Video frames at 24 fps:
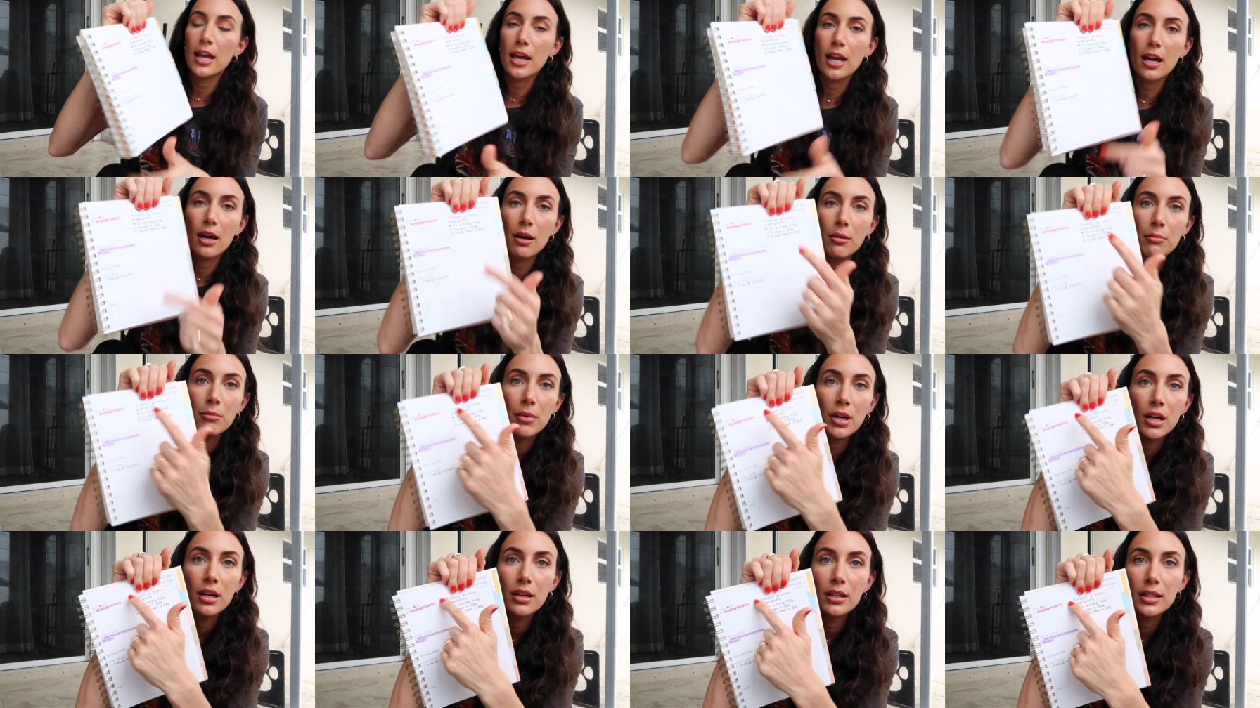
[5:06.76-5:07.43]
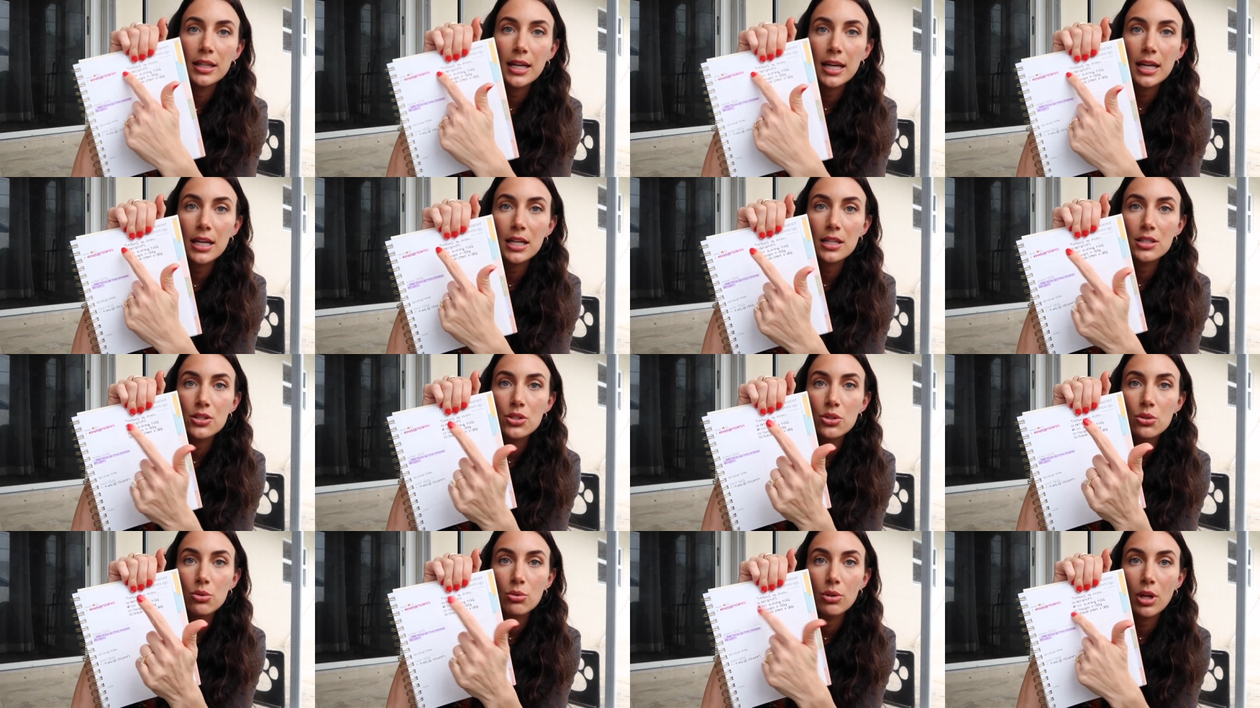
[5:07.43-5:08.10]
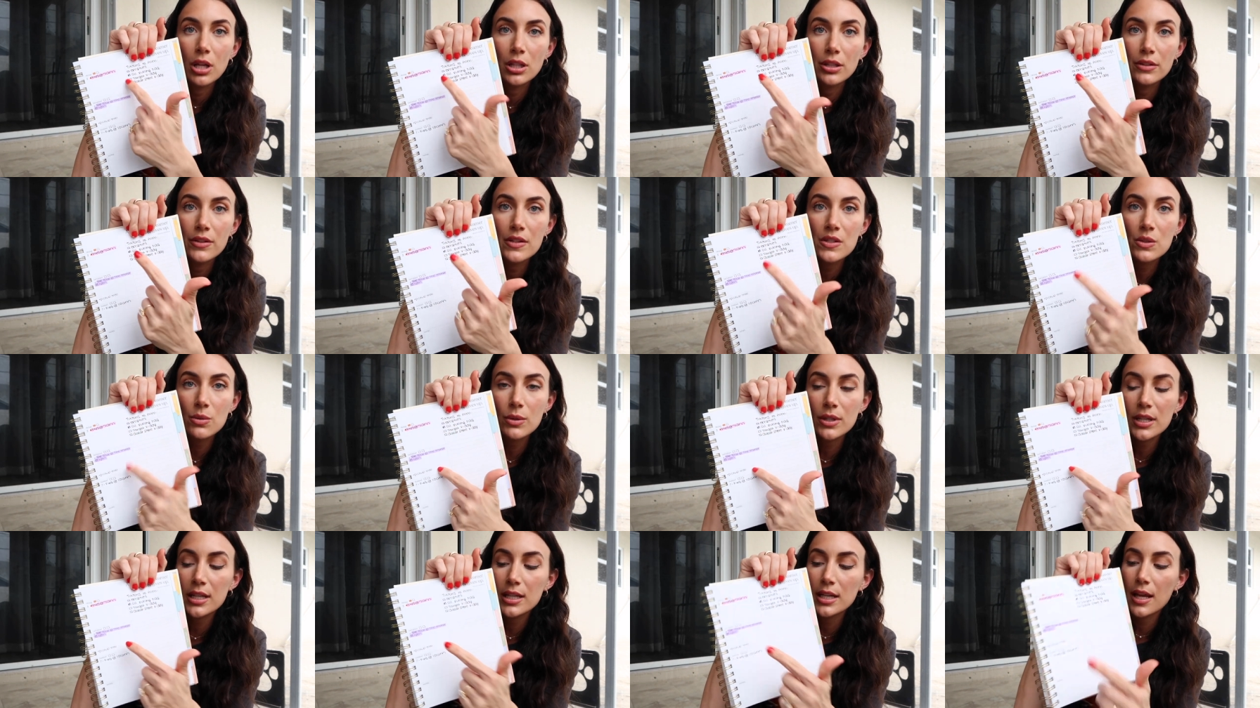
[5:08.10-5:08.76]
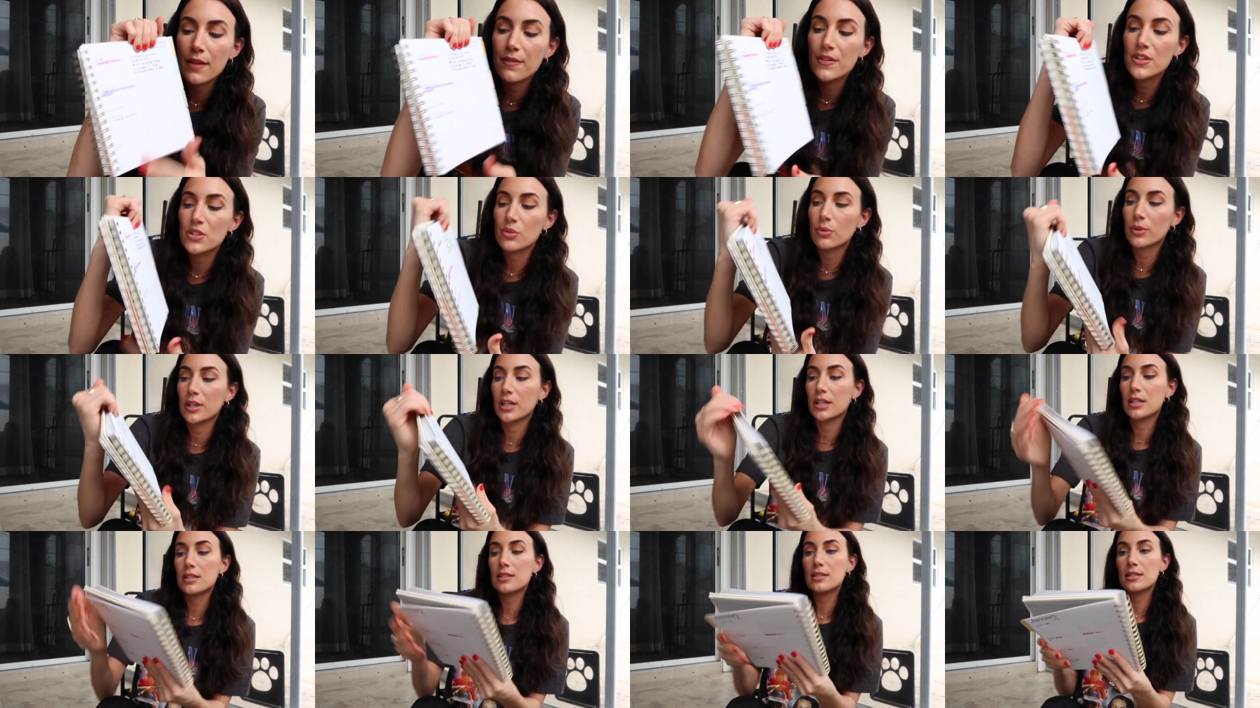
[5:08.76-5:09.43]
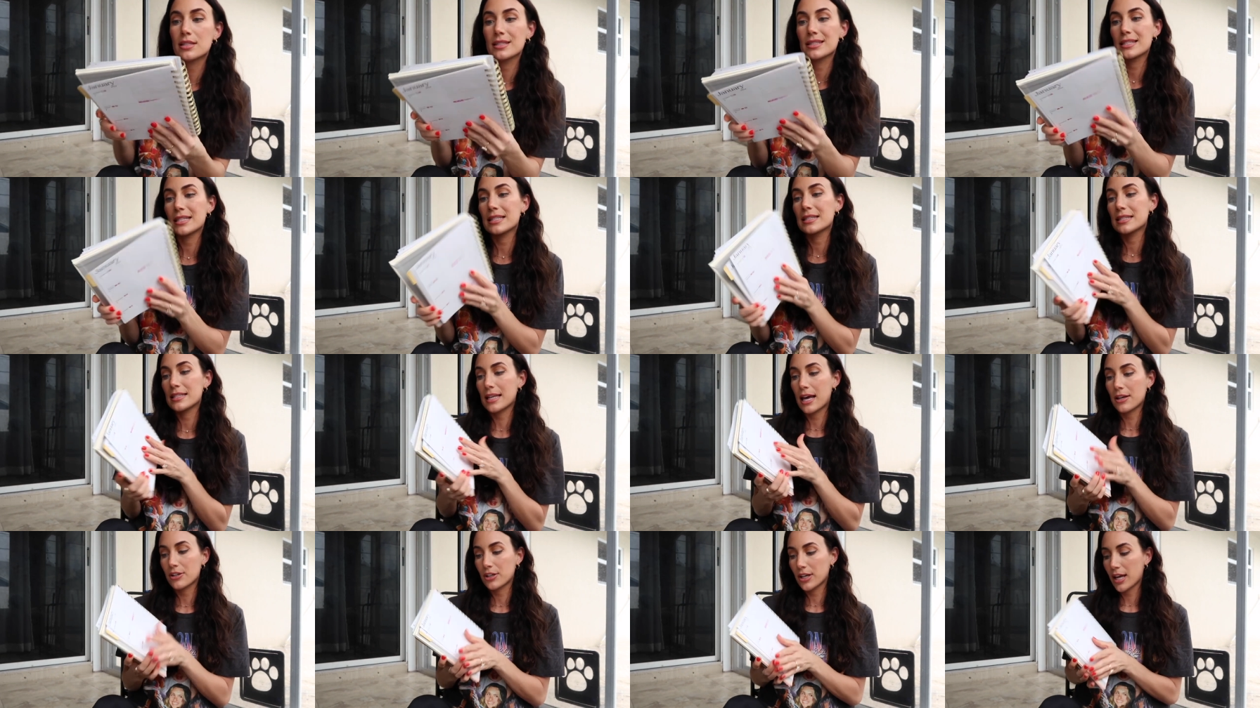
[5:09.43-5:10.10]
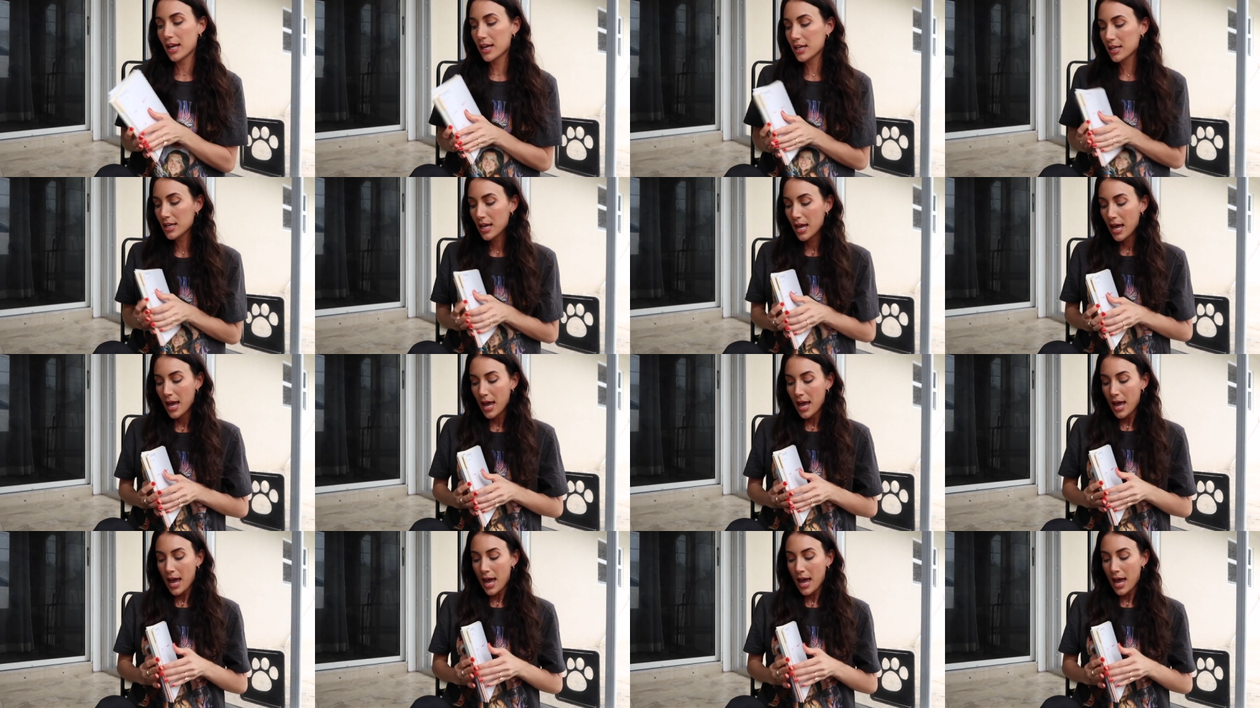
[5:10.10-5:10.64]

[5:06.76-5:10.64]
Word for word: am needing to color this one in and this one in since it's Saturday.